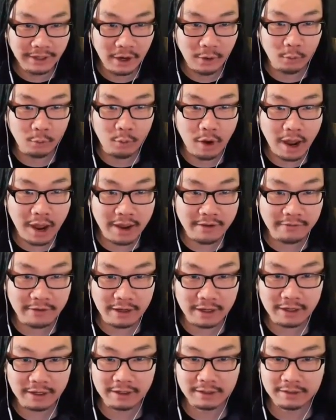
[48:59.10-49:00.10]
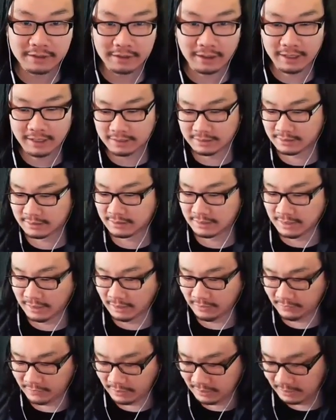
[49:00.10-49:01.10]
Arriving, nice. I
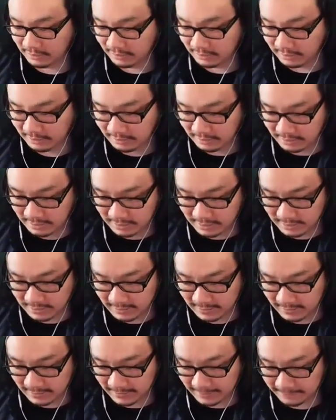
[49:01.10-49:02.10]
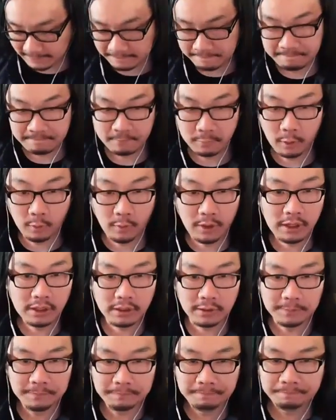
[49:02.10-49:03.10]
love it. Um, well,
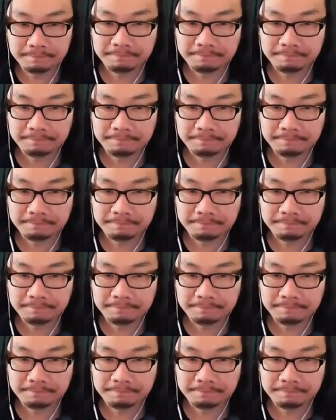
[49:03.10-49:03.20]
welcome.